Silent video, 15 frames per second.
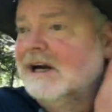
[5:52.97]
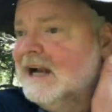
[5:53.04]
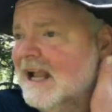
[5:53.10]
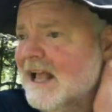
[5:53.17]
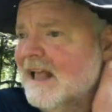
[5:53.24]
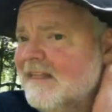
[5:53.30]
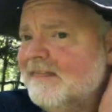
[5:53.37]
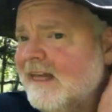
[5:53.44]

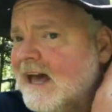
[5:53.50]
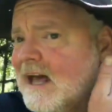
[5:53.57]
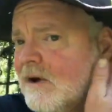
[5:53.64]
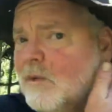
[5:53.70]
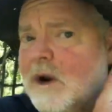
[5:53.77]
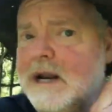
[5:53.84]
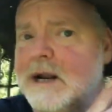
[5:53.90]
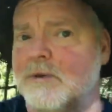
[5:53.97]
that when it
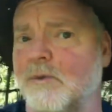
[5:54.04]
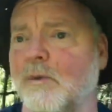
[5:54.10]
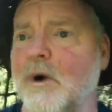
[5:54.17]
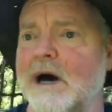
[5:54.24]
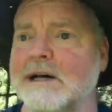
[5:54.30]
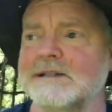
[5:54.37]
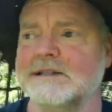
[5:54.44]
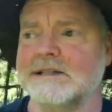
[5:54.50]

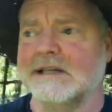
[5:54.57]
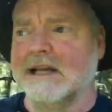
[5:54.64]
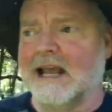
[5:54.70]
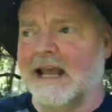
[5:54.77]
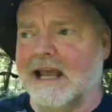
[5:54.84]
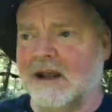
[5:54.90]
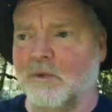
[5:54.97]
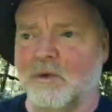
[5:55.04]
was a
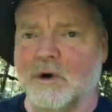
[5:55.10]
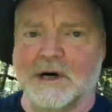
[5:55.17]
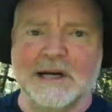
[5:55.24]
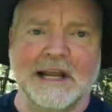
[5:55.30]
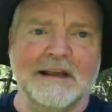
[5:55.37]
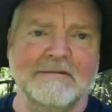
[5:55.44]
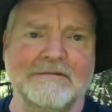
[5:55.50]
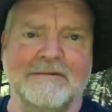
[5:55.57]
working
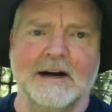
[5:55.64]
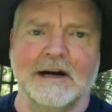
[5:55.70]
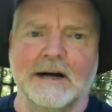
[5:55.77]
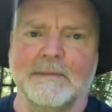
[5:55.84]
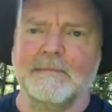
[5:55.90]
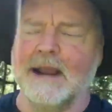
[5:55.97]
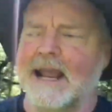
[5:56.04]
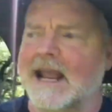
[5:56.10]
farm,
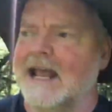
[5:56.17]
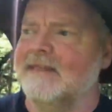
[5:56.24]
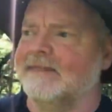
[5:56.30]
they